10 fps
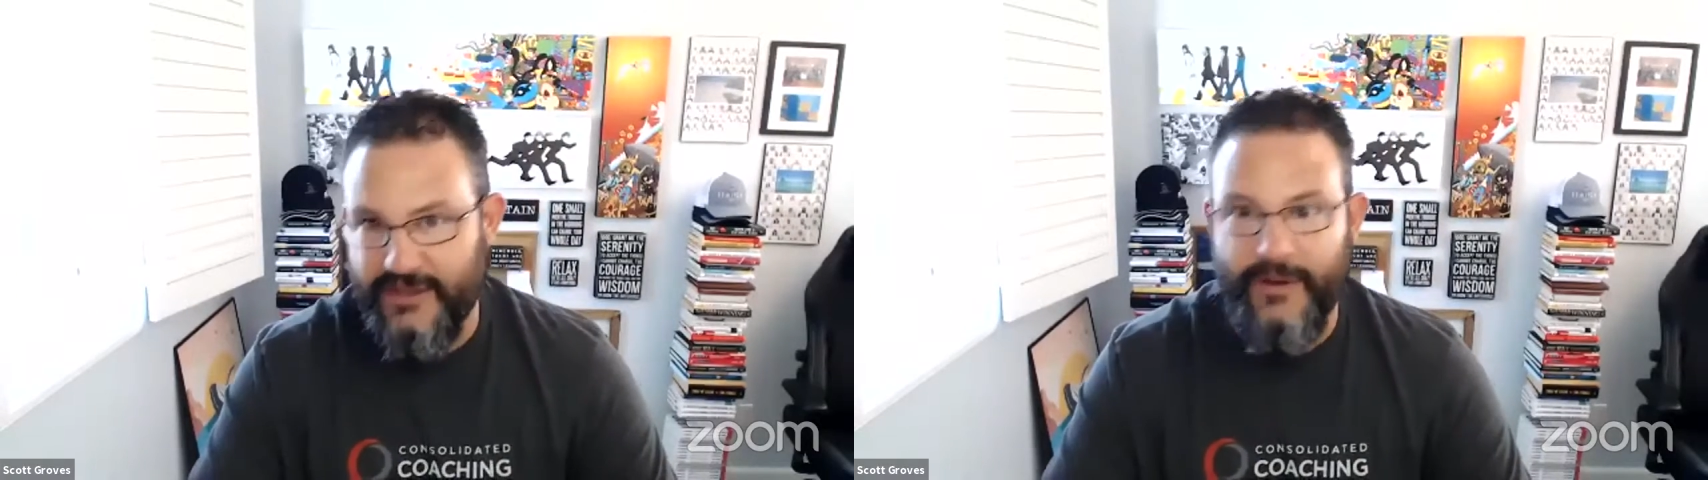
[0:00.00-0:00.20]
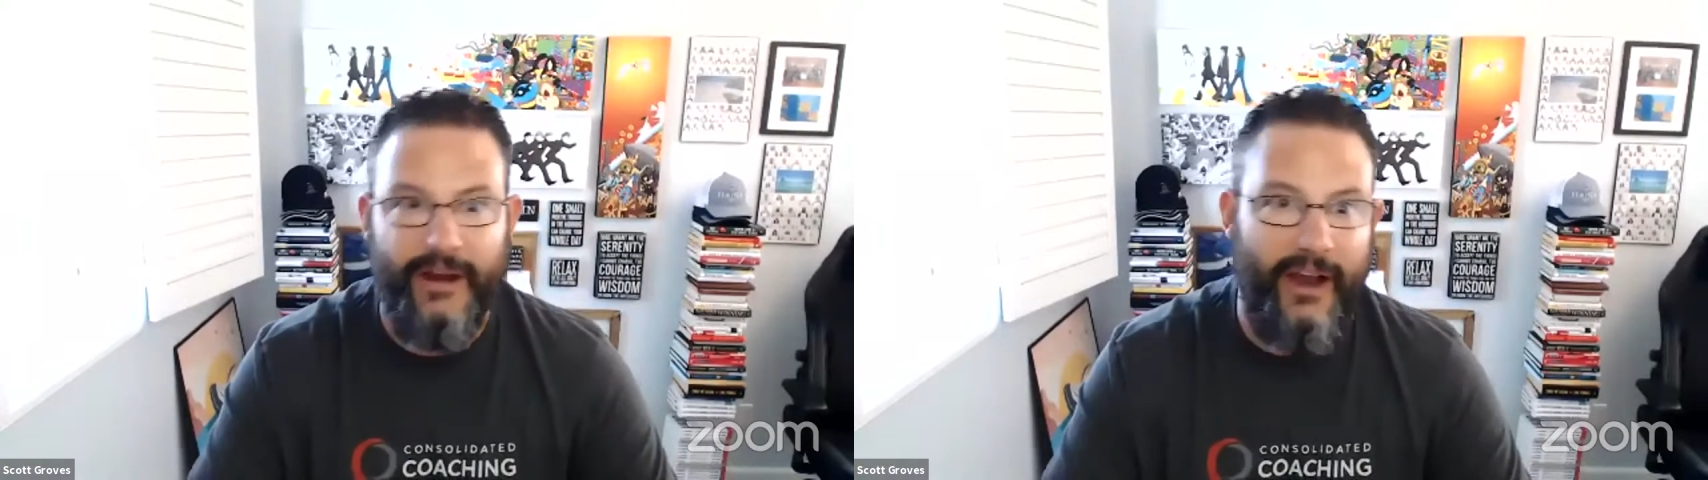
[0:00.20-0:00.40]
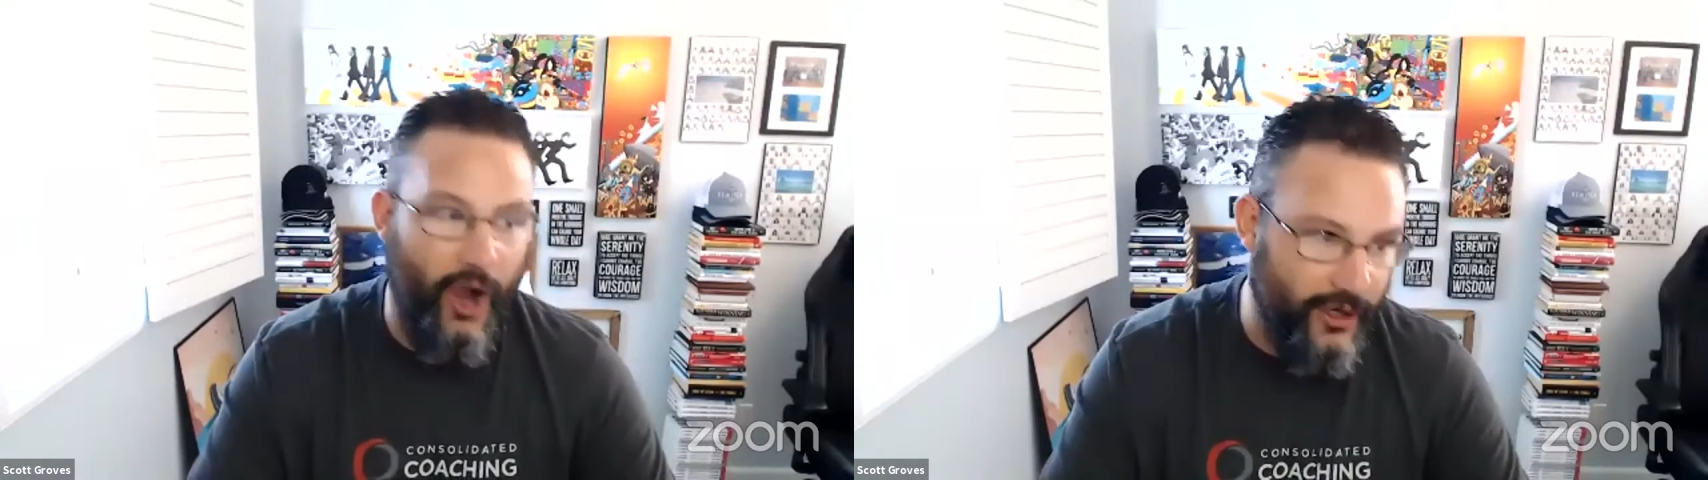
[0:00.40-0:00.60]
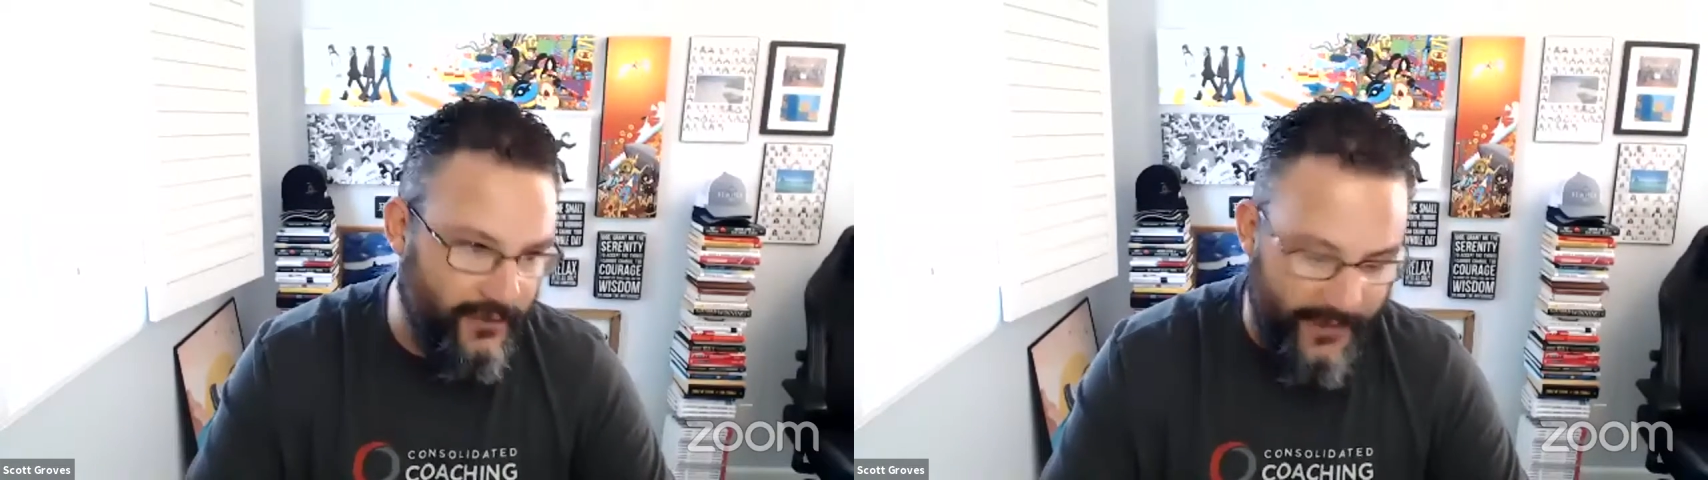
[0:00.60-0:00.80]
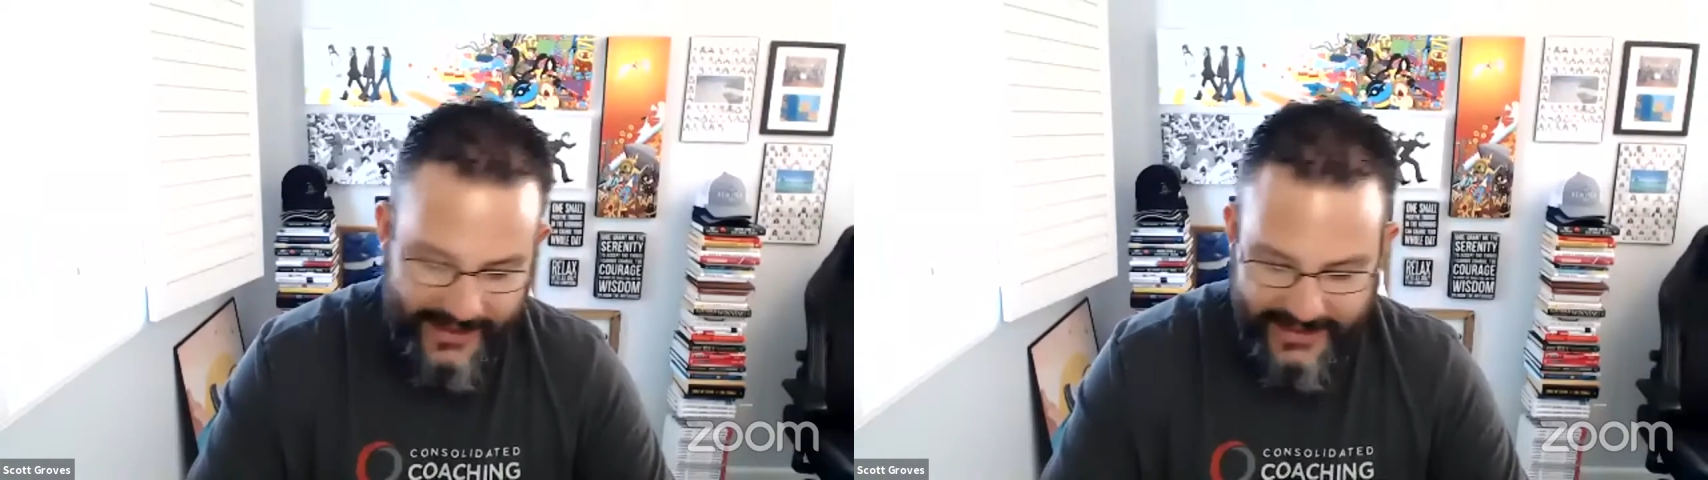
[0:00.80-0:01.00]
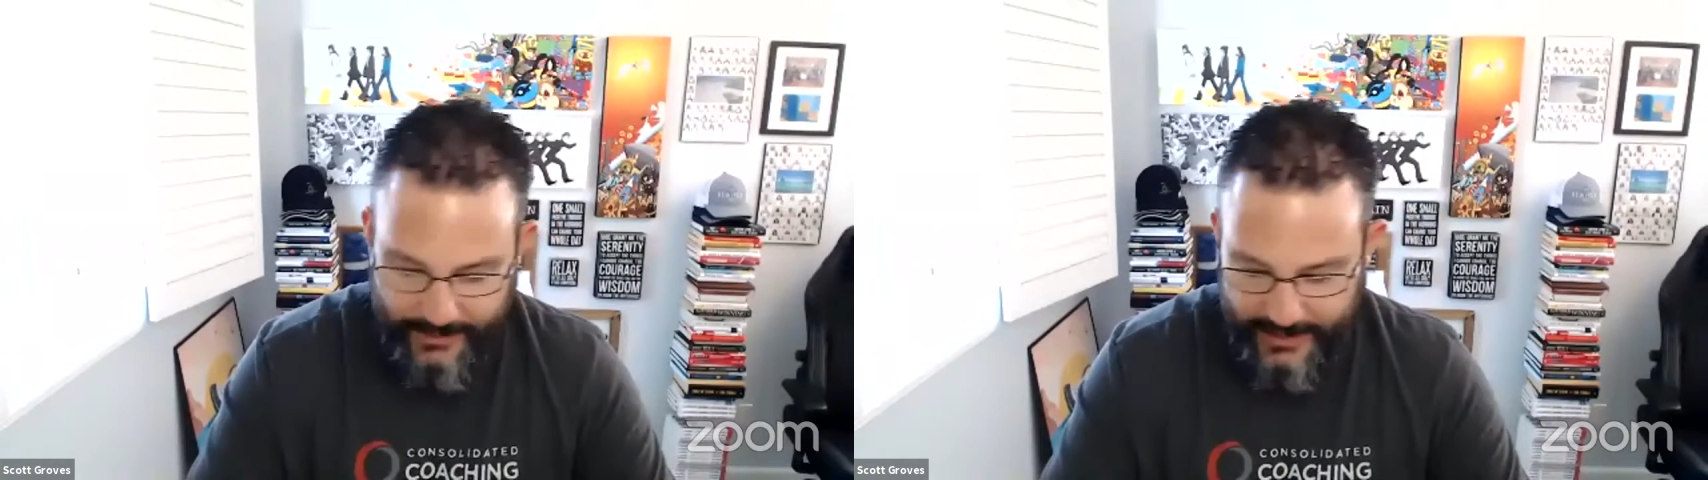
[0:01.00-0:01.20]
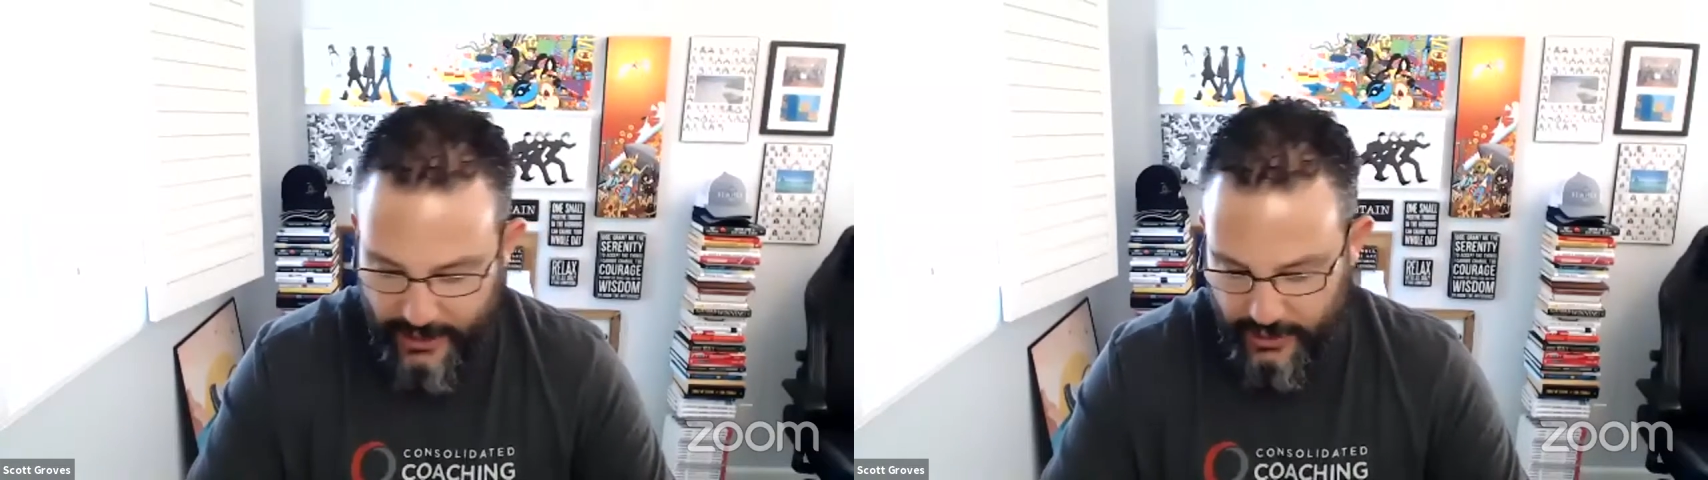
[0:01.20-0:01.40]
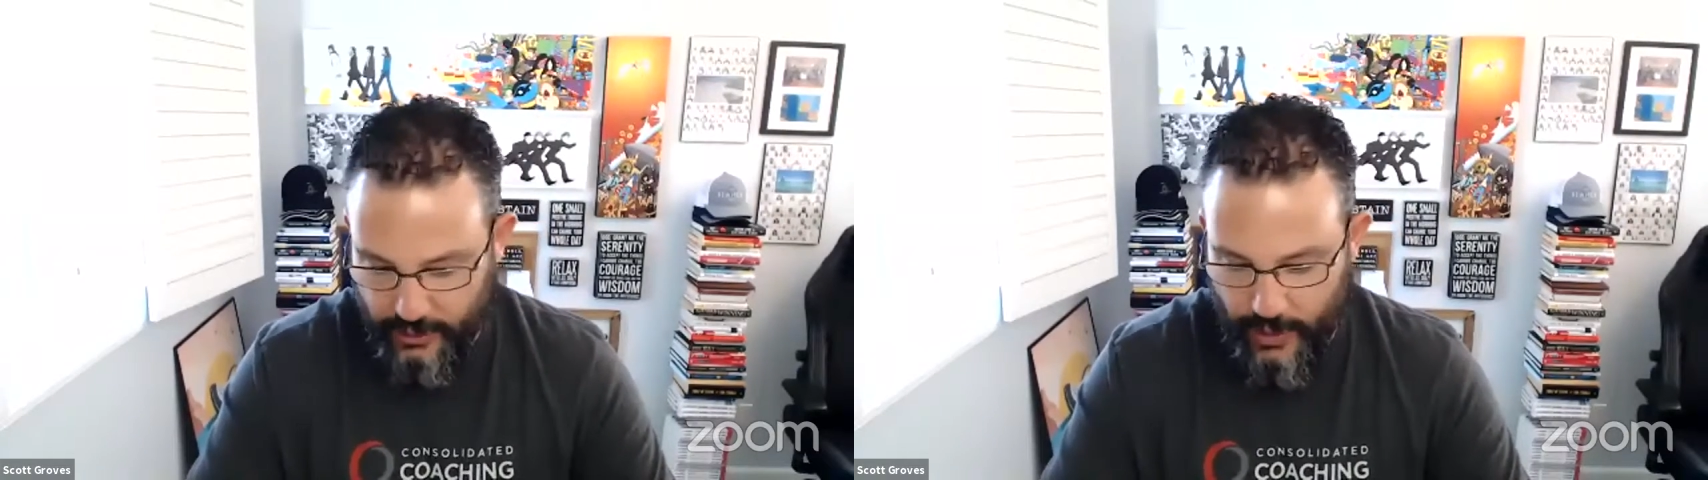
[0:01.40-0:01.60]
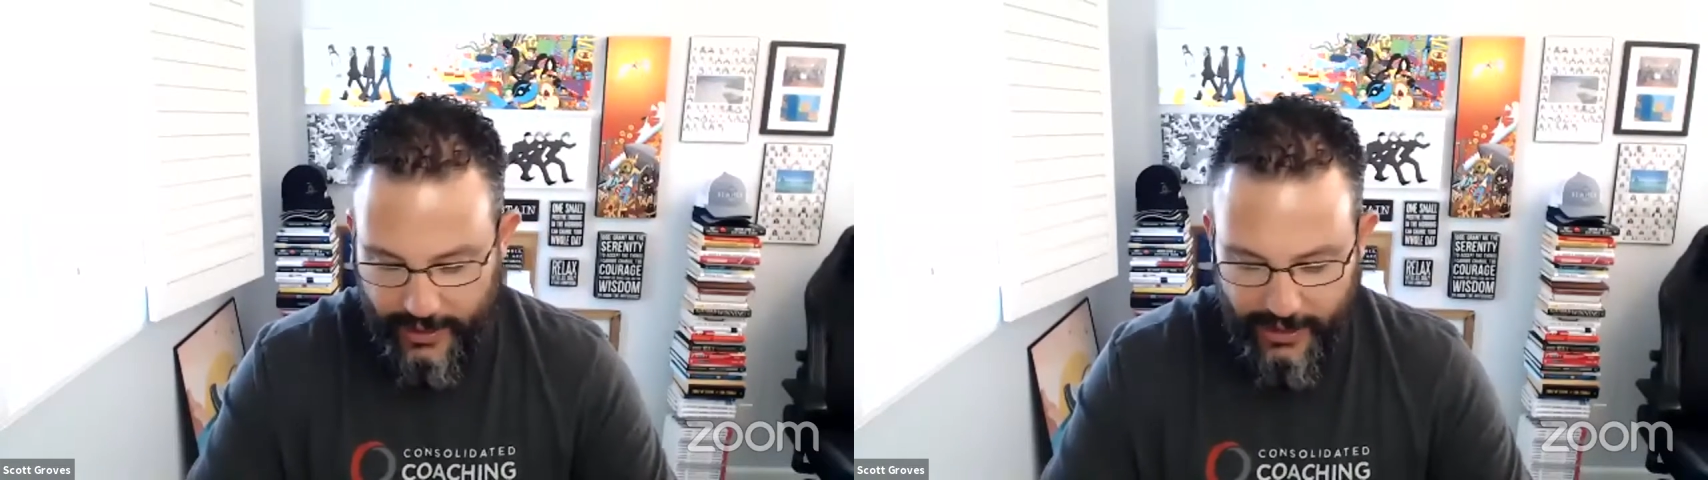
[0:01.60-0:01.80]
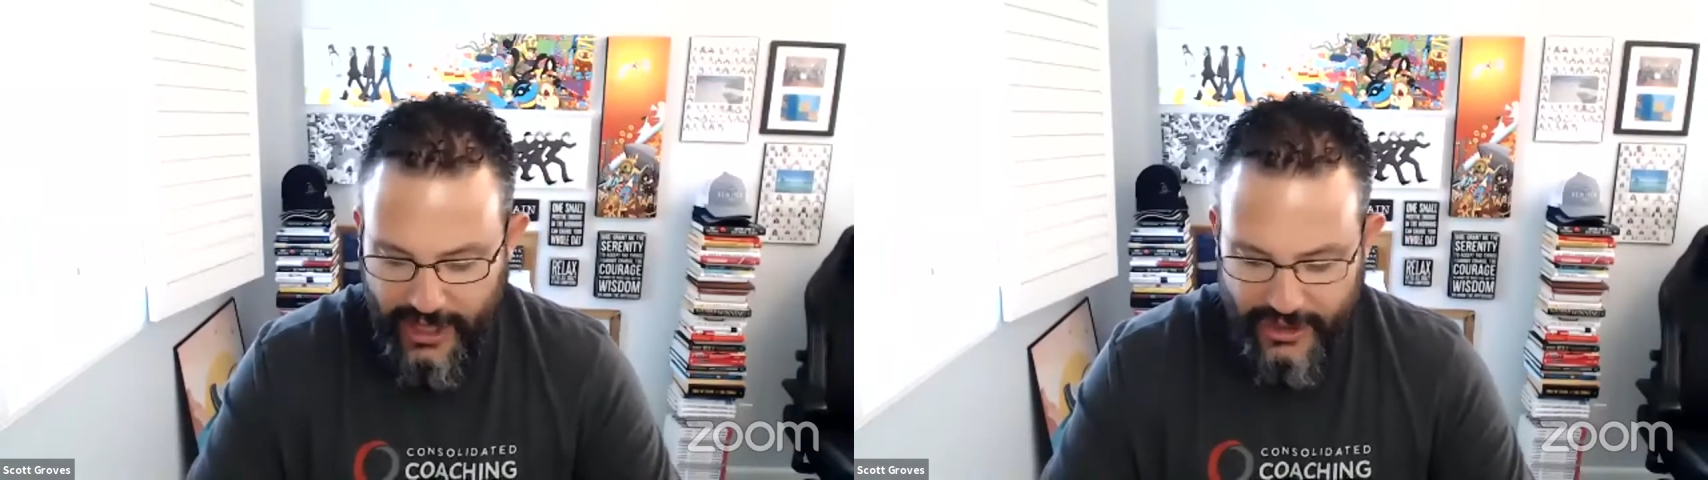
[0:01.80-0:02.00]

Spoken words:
very hard to find somebody who's loyal.